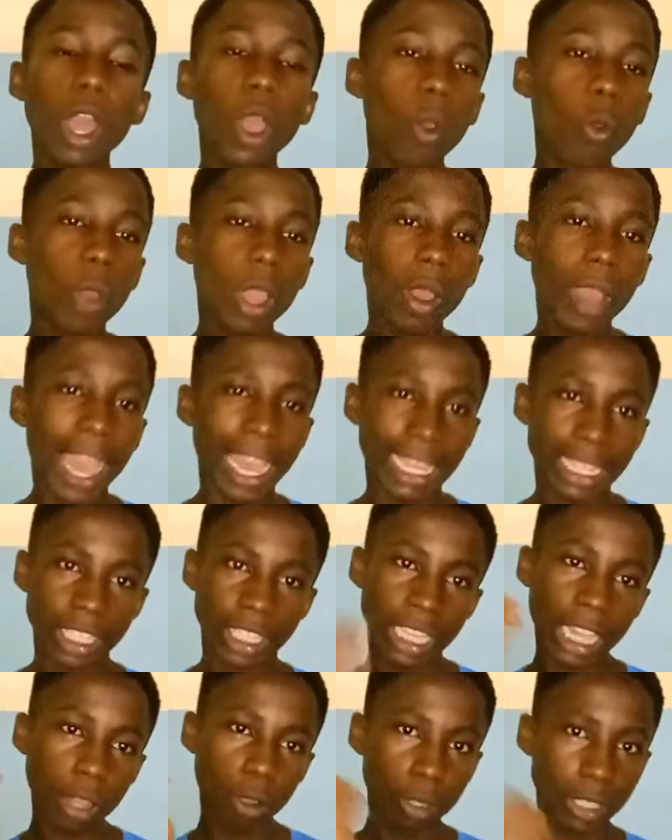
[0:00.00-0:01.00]
Well, I
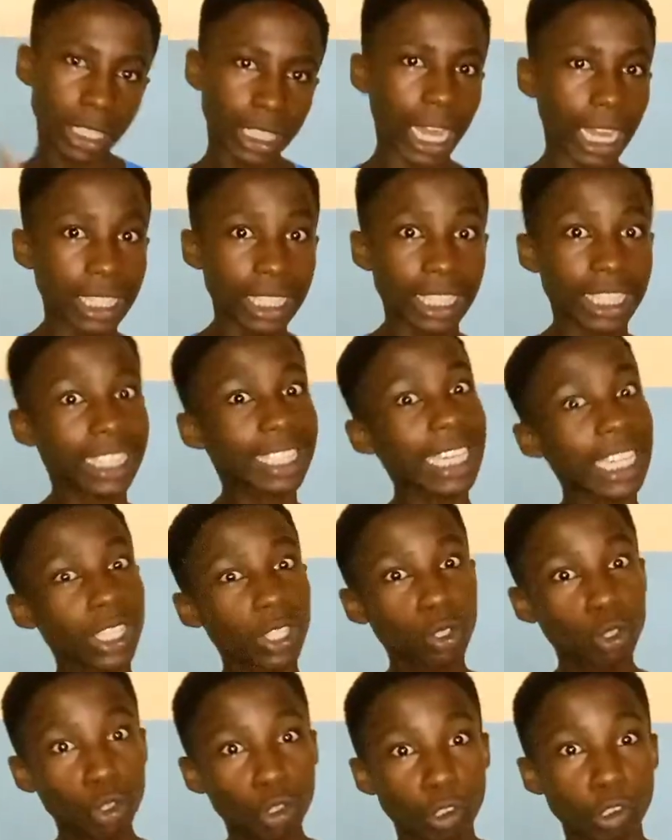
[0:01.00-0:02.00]
tell you that
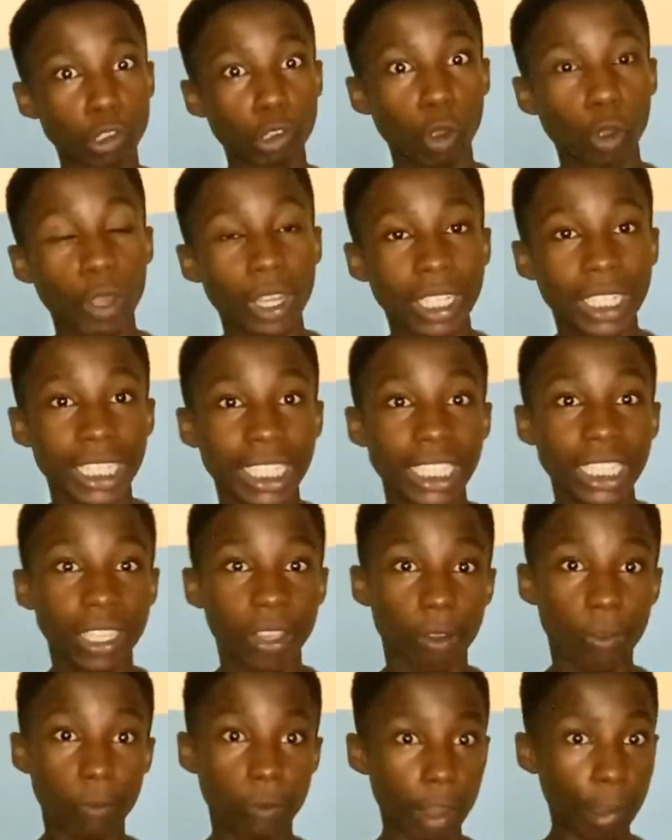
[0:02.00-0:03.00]
technical drawing is a
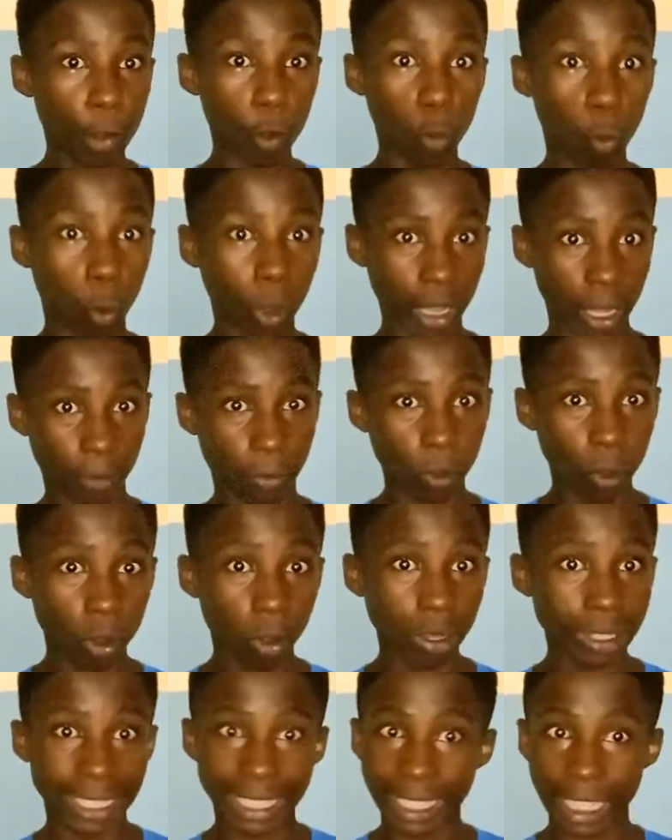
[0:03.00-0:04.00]
very wonderful
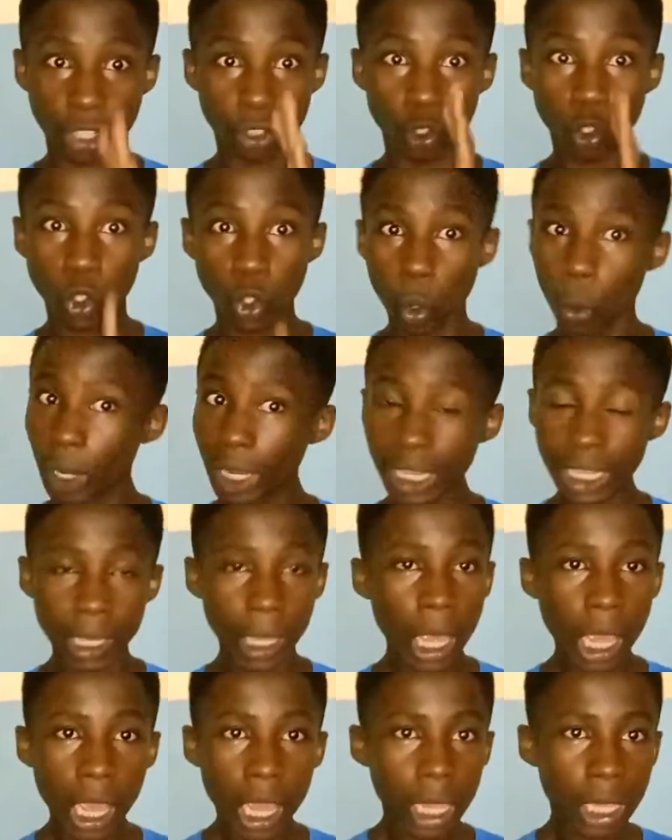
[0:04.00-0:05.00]
course. It's enjoying,
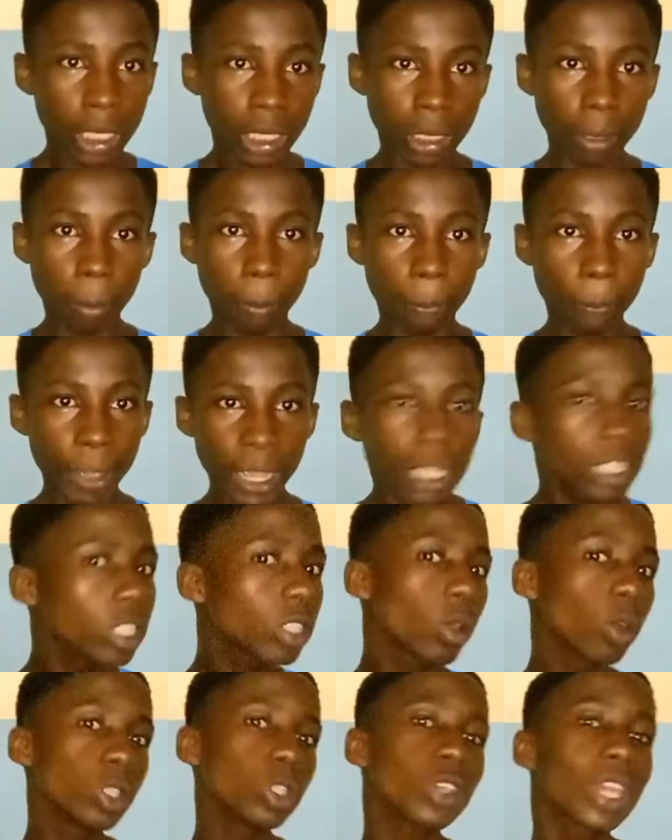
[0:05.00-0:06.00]
it's the best
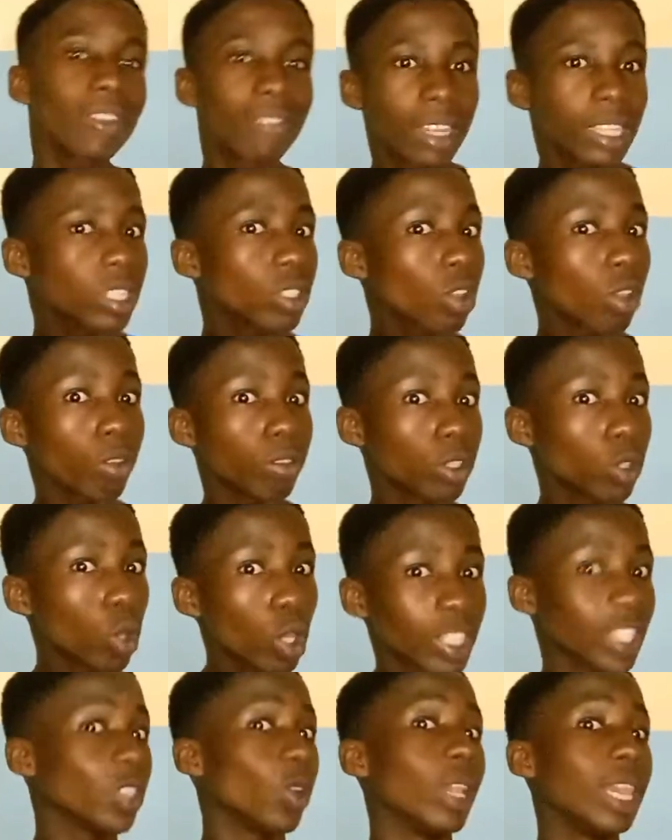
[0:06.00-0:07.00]
course you can ever think of
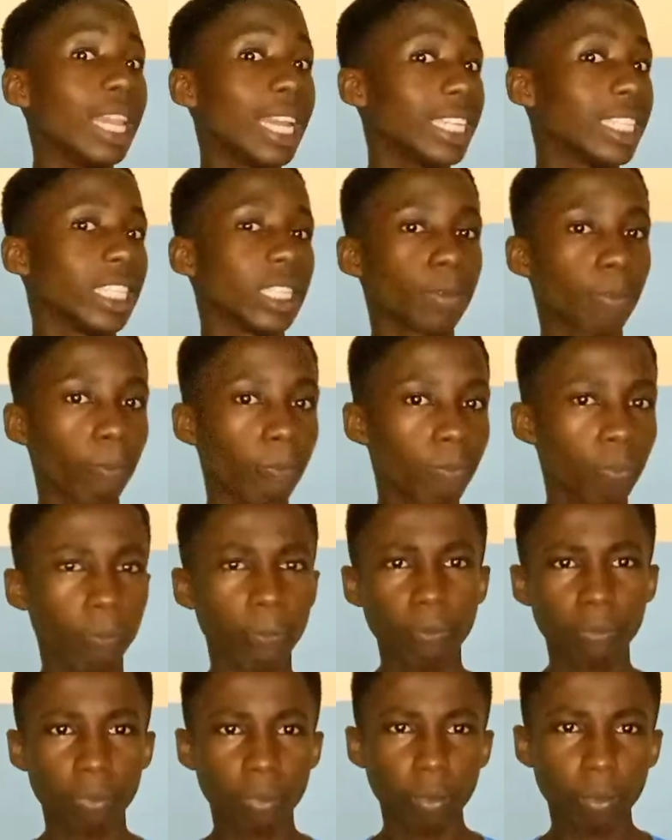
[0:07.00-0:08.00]
studying or learning.
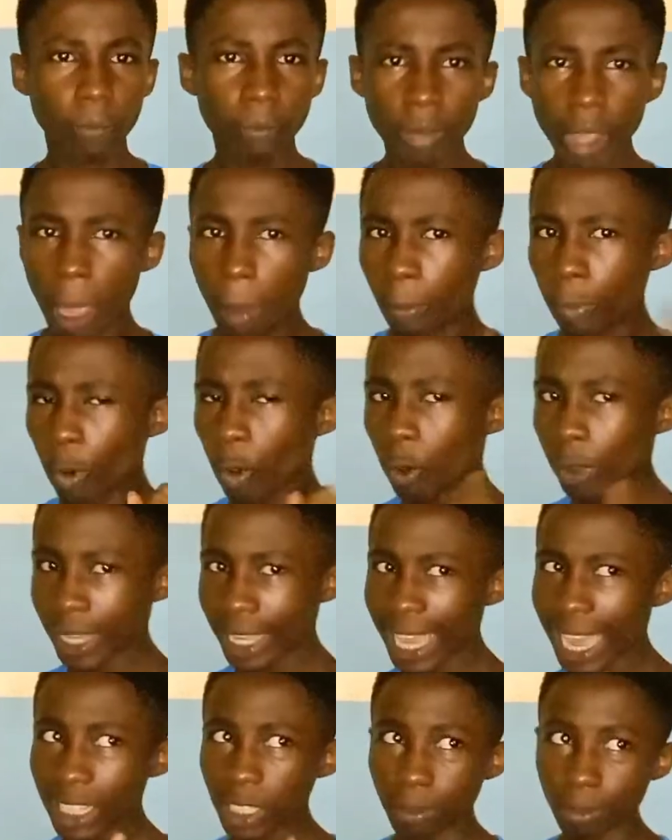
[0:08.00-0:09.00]
But
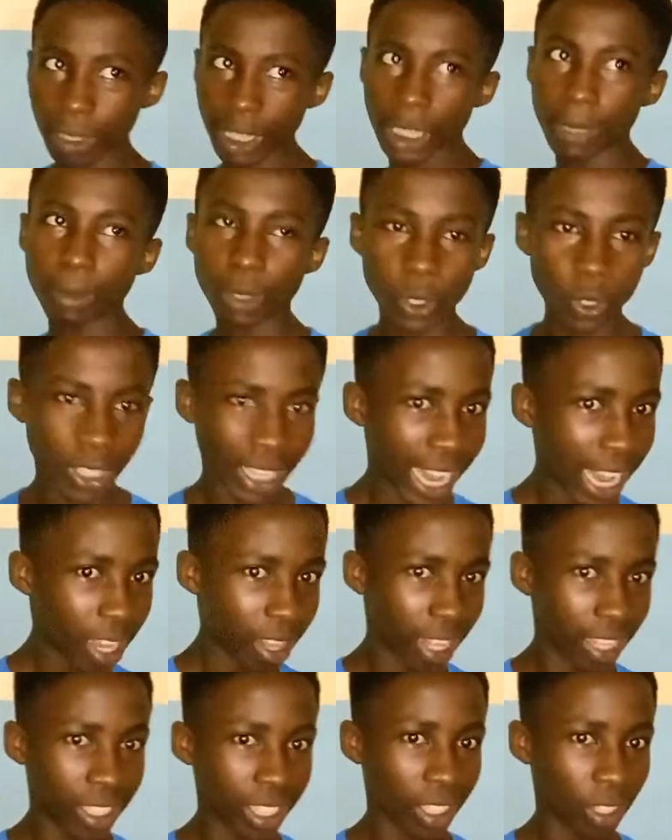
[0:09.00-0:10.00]
here are some tips on how you
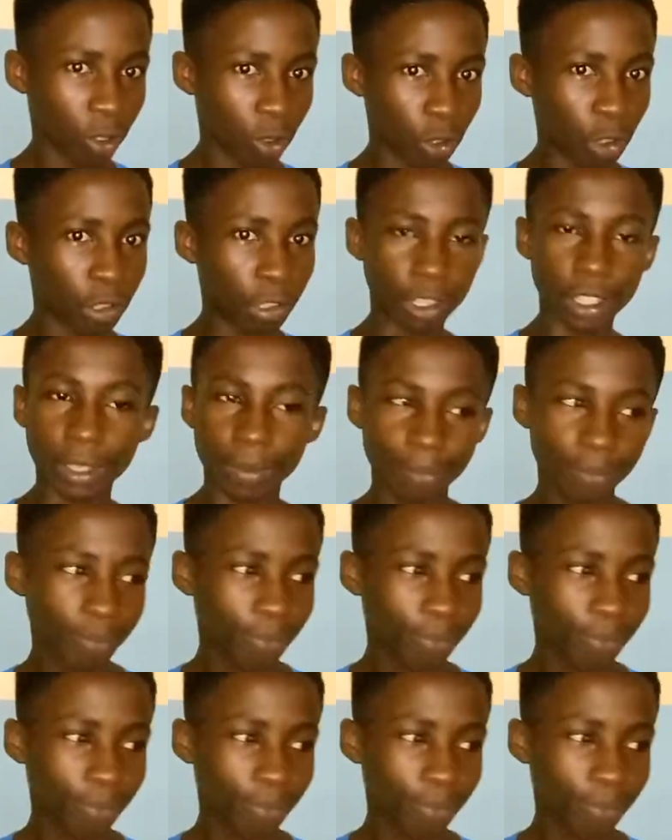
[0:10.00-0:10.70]
learn technical drawing.